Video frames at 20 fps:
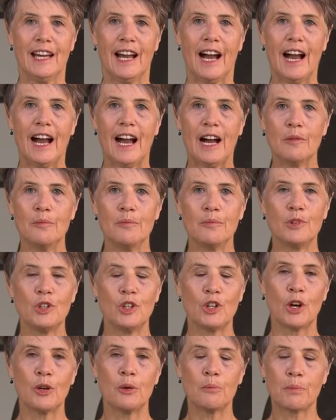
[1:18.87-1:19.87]
Um, you
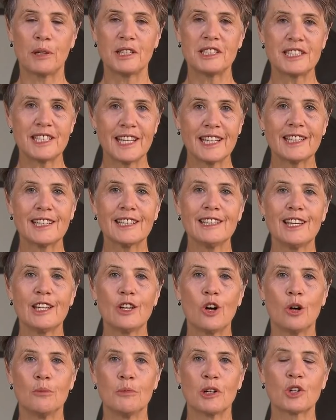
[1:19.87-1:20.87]
know, particularly
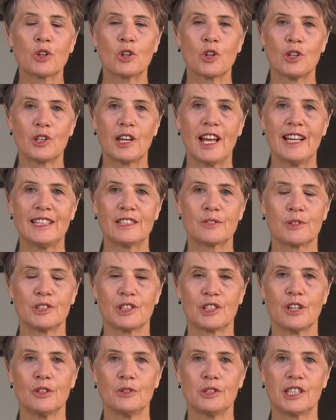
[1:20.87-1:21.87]
Omicron has
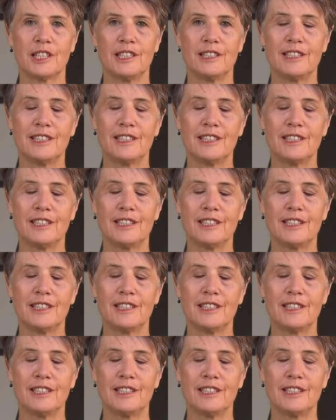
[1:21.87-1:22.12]
resulted,